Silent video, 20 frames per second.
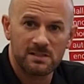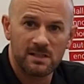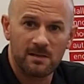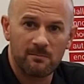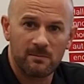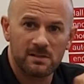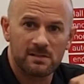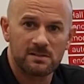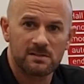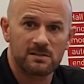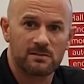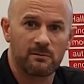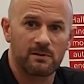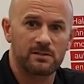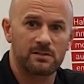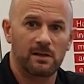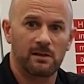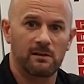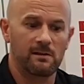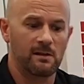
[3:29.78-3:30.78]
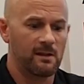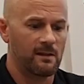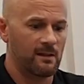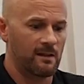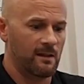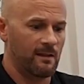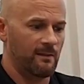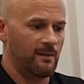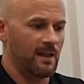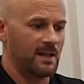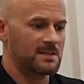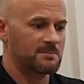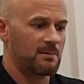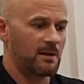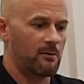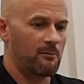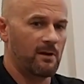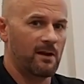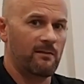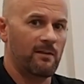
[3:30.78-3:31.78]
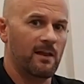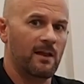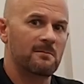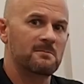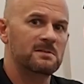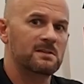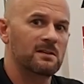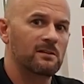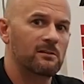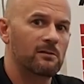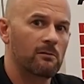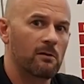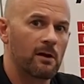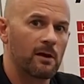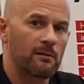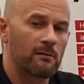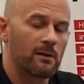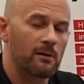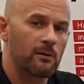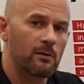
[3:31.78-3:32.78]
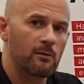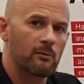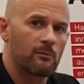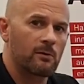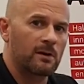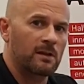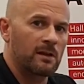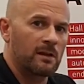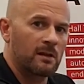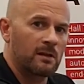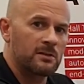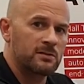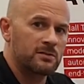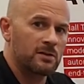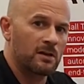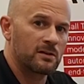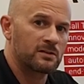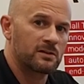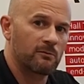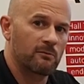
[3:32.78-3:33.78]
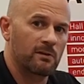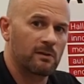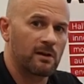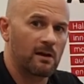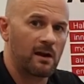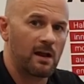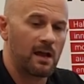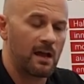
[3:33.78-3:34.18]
seamless switching, and that's by way of the EMCEE 200 working in conjunction with our